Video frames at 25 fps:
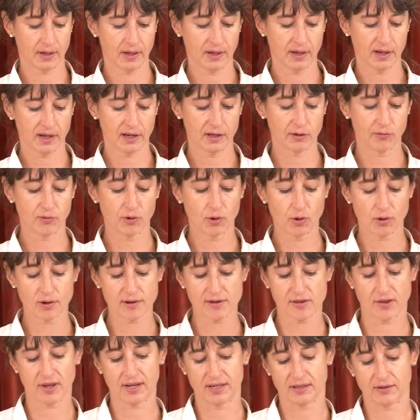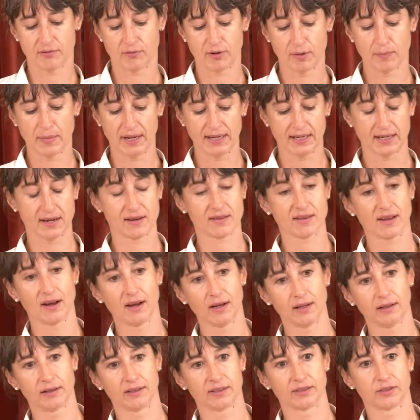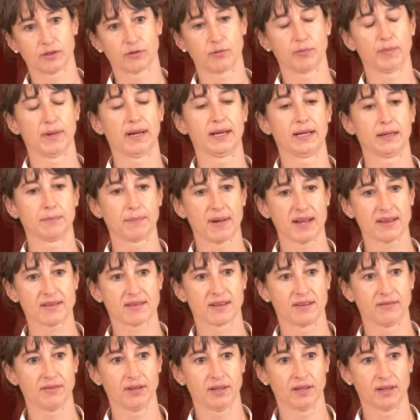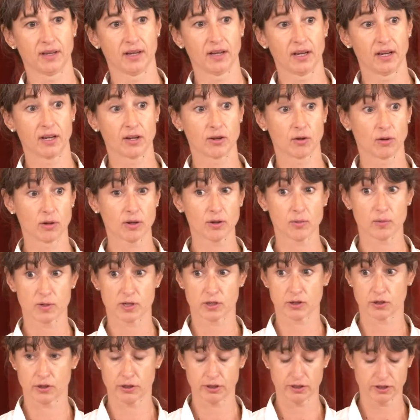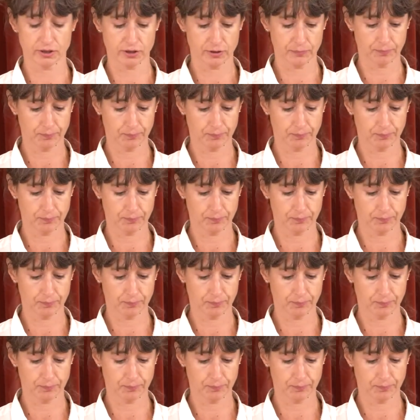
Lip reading: And of course, then, remaining silent or remaining passive is also a choice.